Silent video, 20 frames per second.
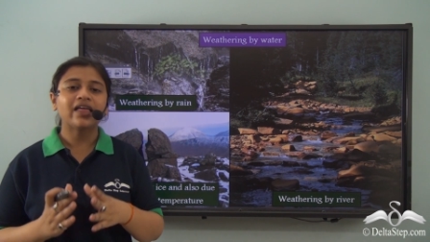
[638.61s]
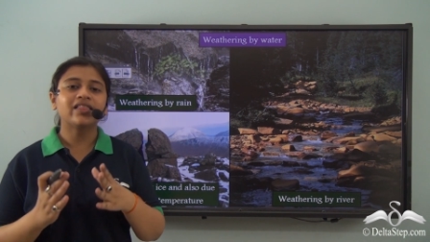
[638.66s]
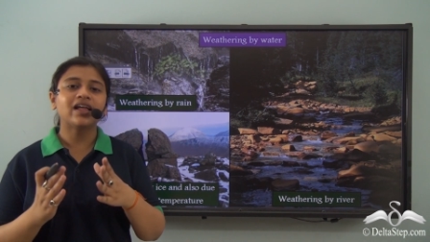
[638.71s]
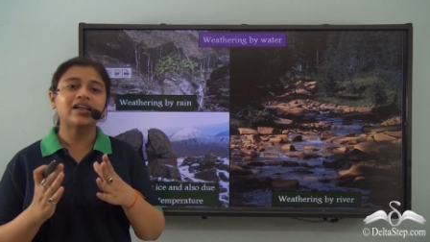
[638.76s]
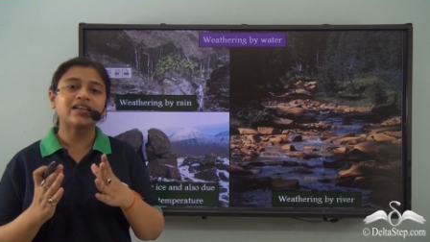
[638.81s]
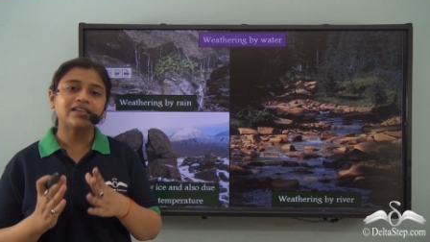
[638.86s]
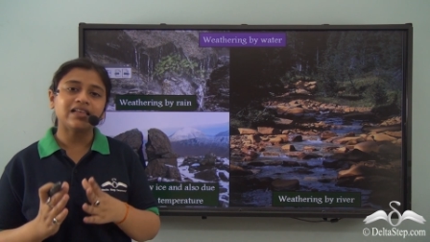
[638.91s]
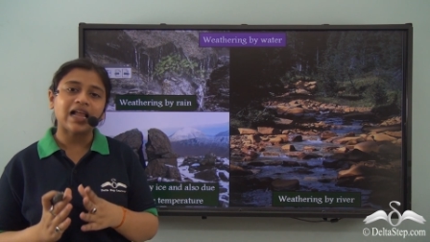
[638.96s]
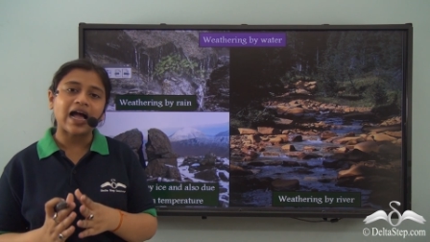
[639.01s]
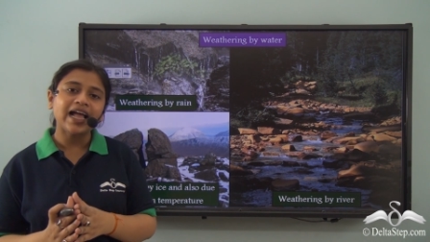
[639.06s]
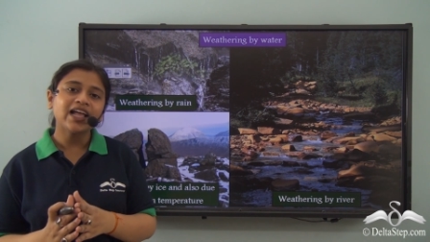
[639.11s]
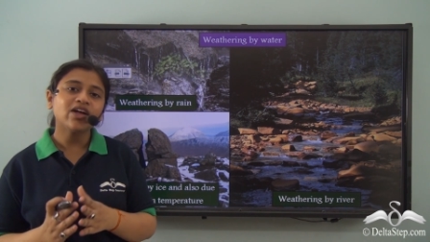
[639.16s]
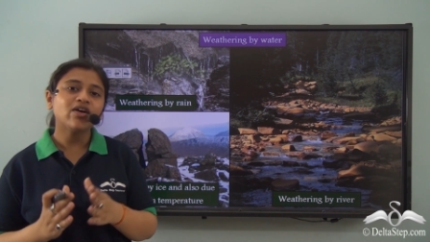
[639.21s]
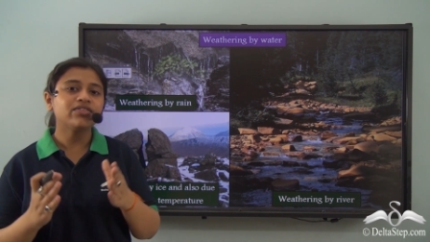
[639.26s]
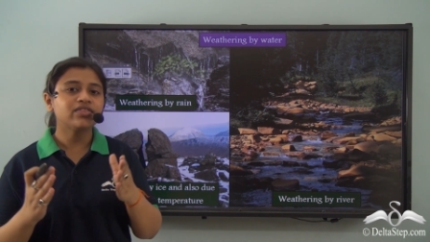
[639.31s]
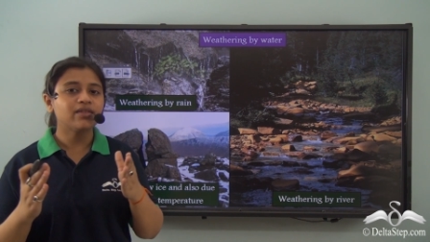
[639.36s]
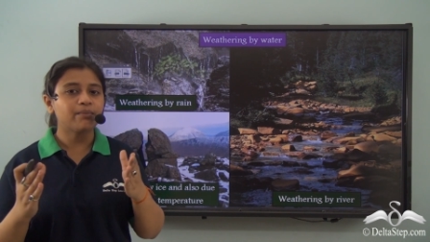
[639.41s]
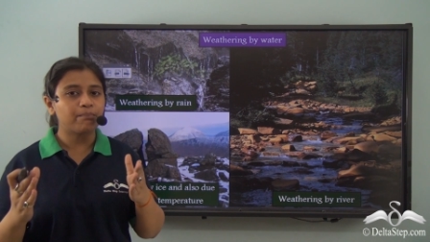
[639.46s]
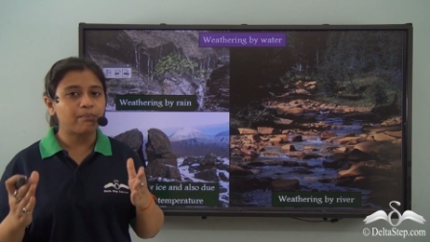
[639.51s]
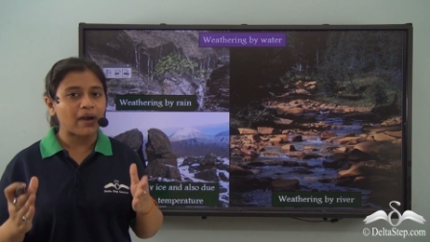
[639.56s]
that lie
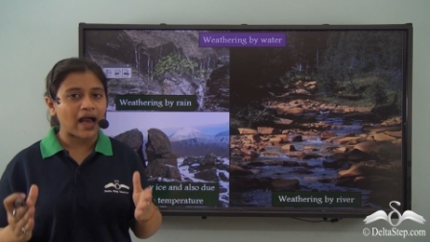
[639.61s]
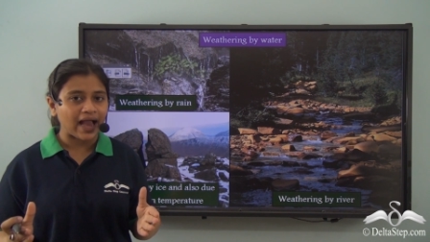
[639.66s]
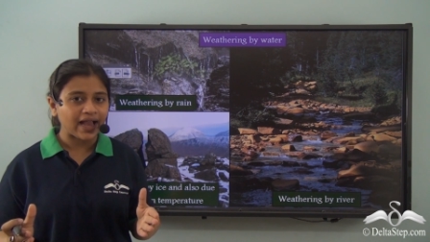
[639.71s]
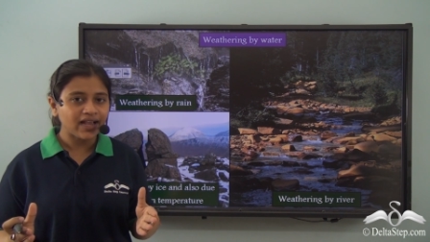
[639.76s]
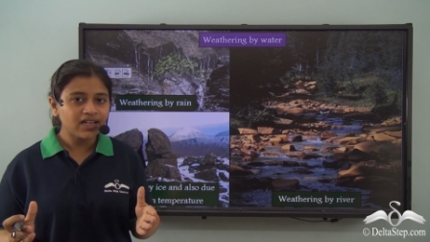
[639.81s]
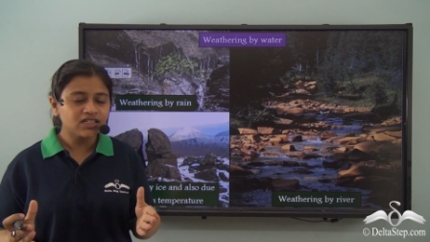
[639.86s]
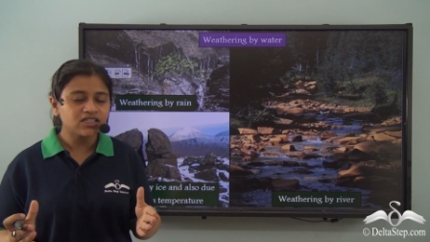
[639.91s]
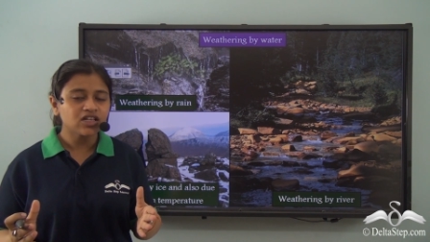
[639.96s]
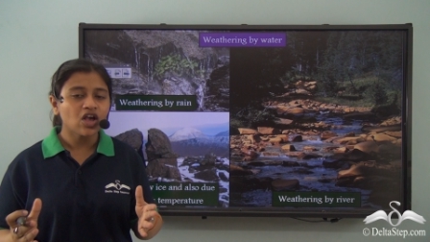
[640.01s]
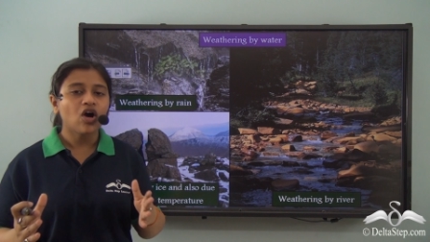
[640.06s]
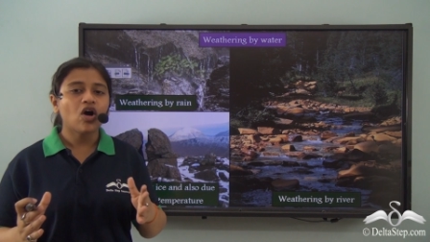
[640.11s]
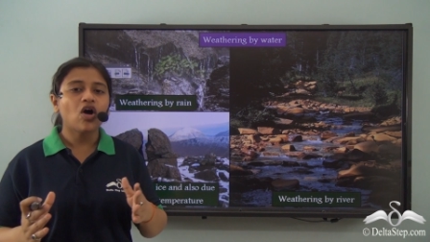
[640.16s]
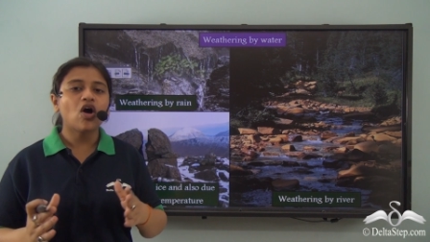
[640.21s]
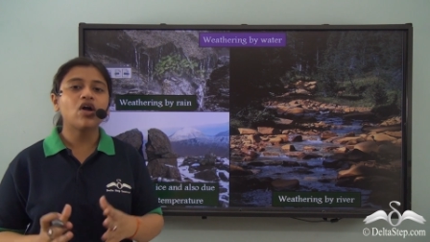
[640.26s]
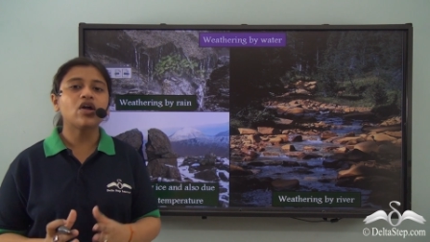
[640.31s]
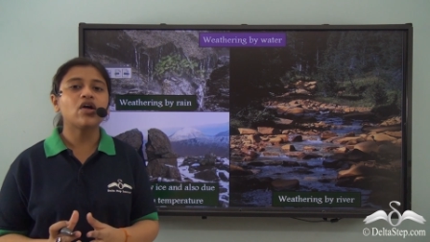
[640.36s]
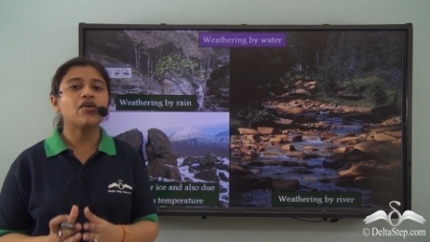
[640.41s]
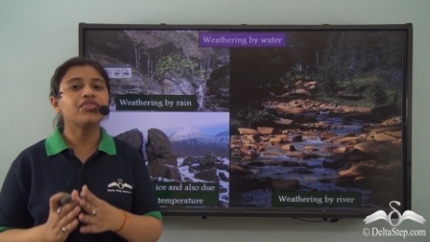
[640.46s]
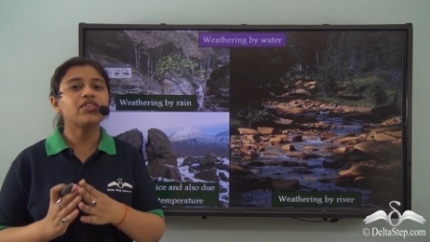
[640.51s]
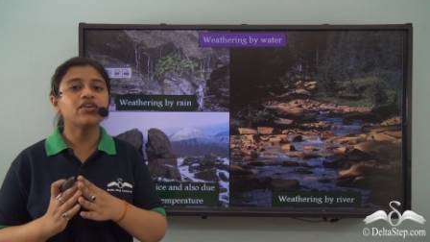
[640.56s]
on the banks
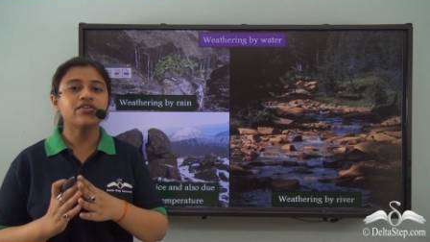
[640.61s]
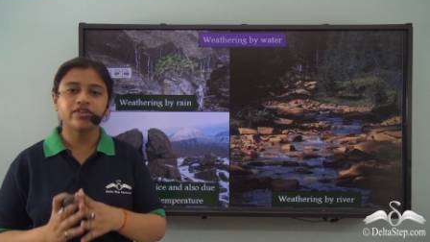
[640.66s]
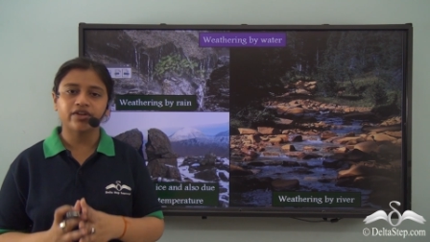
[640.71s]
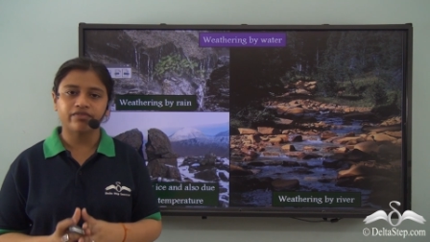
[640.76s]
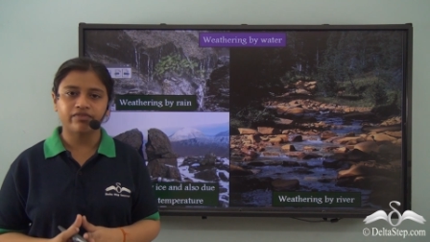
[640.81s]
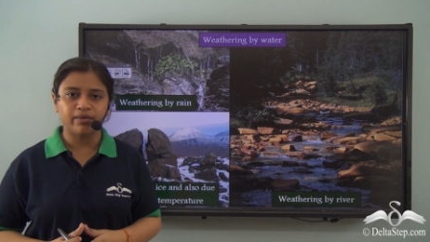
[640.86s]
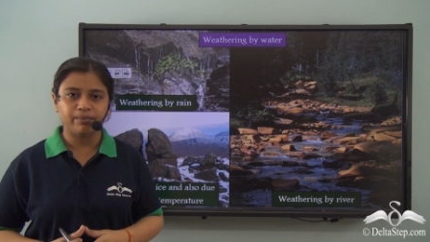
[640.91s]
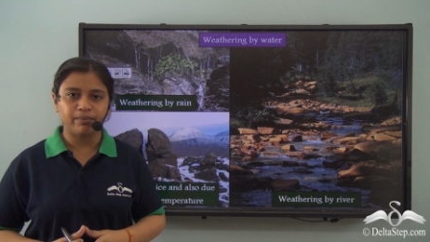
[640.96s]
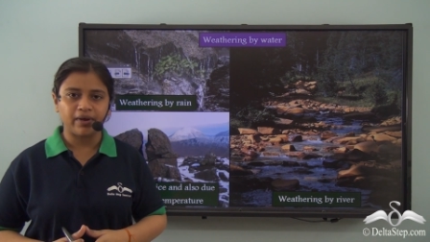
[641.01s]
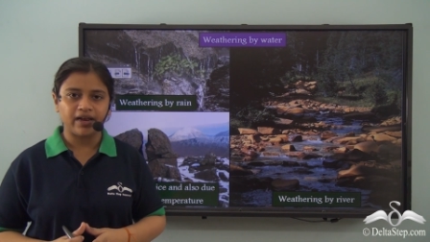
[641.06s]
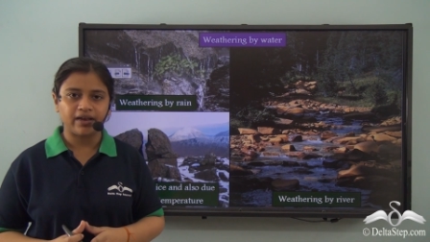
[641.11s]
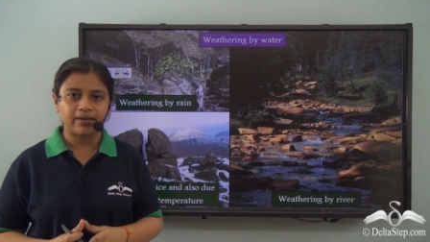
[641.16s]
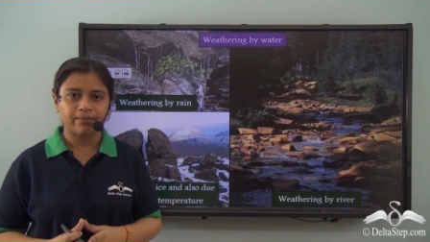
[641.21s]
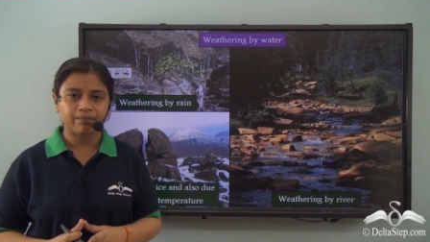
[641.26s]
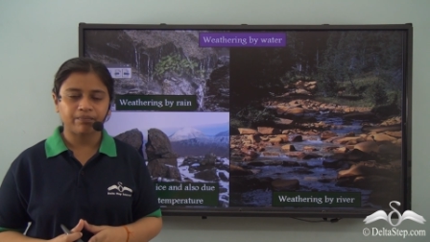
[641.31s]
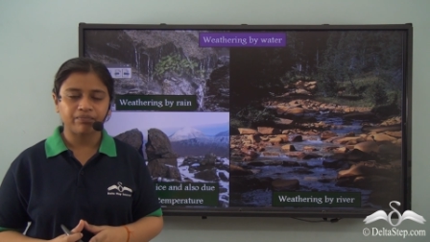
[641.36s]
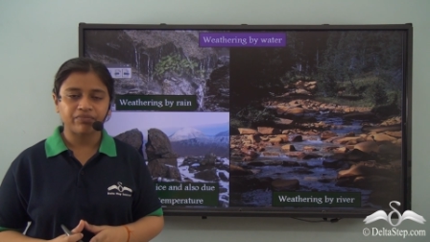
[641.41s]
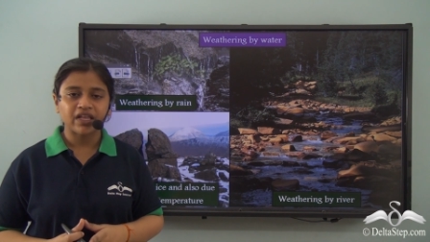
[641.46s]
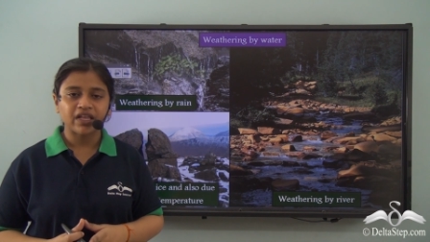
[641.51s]
or on the riverbed.